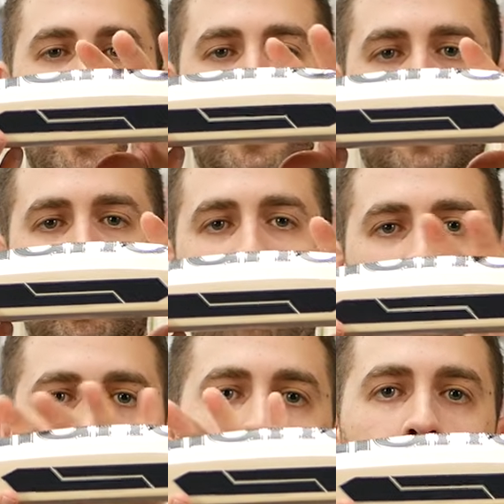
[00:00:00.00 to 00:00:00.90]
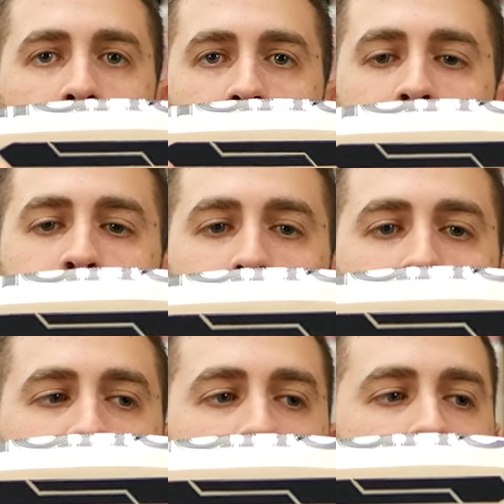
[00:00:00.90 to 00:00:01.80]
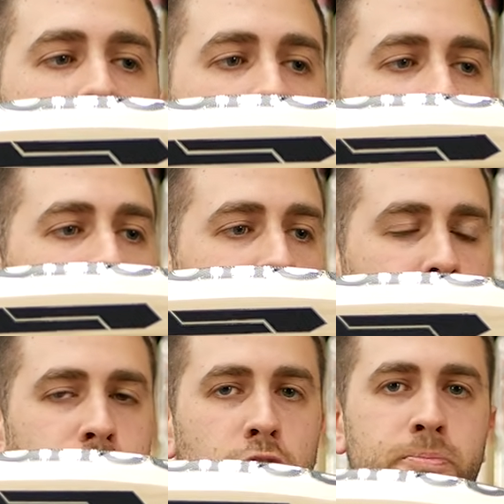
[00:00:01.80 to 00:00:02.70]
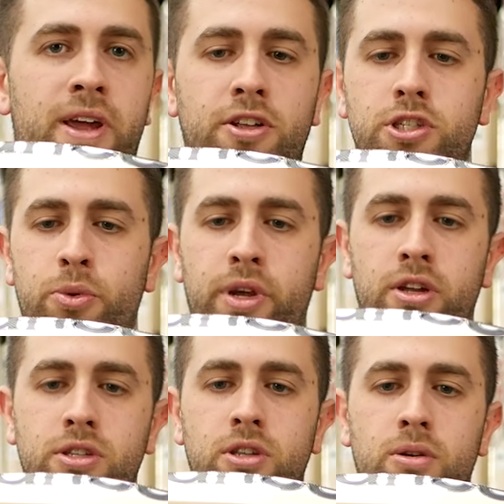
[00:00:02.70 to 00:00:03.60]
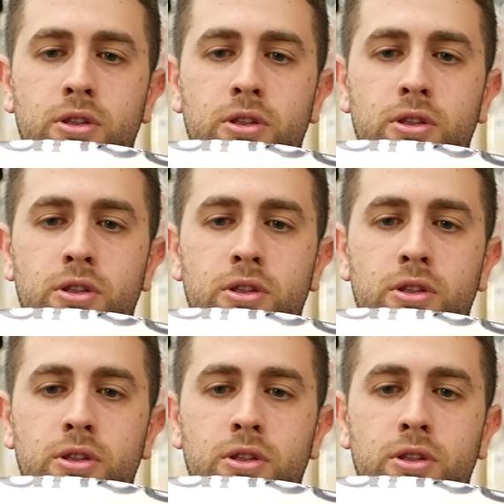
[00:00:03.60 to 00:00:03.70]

is the slightly higher profile. So for those bouncy wickets, the